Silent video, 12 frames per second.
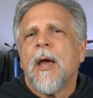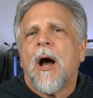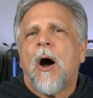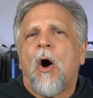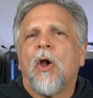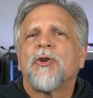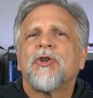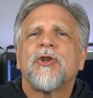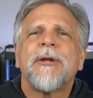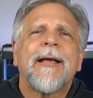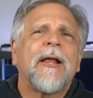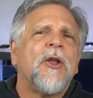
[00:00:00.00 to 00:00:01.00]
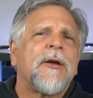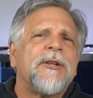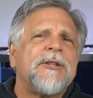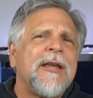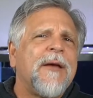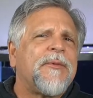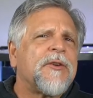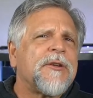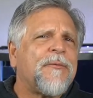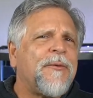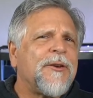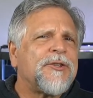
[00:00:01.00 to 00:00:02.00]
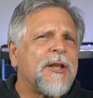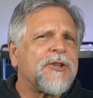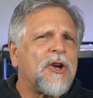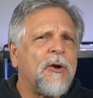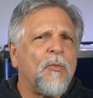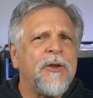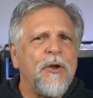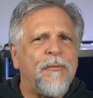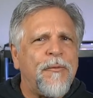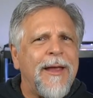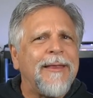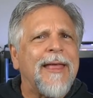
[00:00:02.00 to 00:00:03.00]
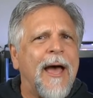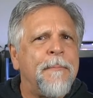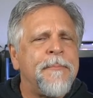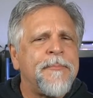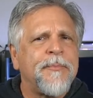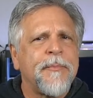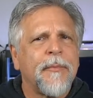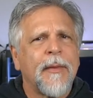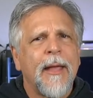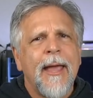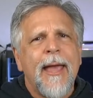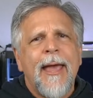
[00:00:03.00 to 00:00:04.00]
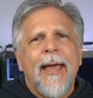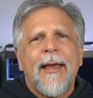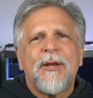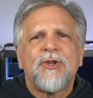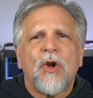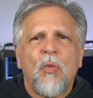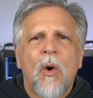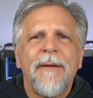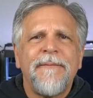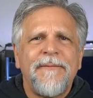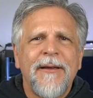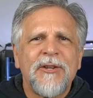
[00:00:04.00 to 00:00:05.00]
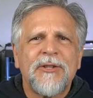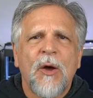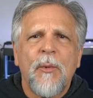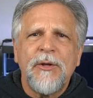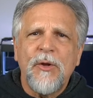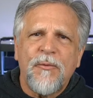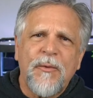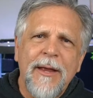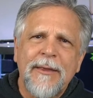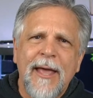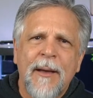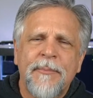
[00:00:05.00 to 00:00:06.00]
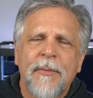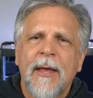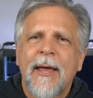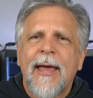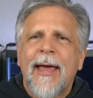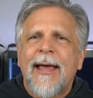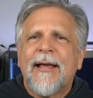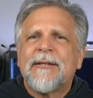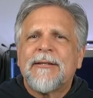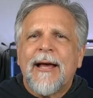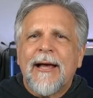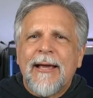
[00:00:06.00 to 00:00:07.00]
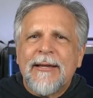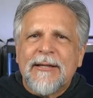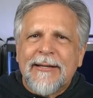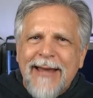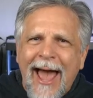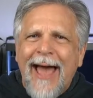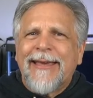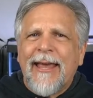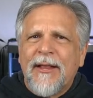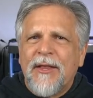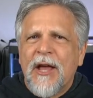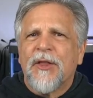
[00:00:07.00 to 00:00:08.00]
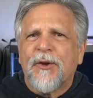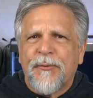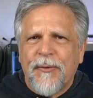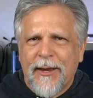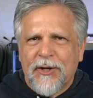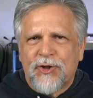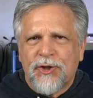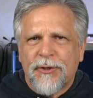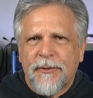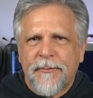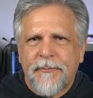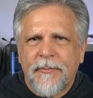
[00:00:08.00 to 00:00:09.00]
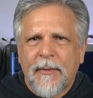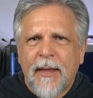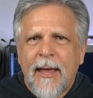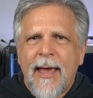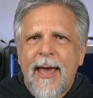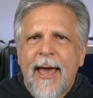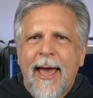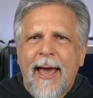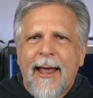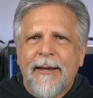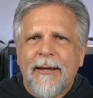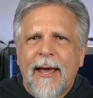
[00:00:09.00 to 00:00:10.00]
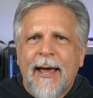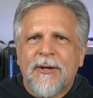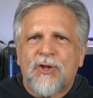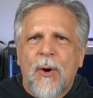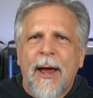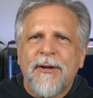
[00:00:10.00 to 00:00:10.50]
Also, take a look and see if there's a fish that's, when you feed them, is there one fish that when you feed them is, is attacking the other fish and, and trying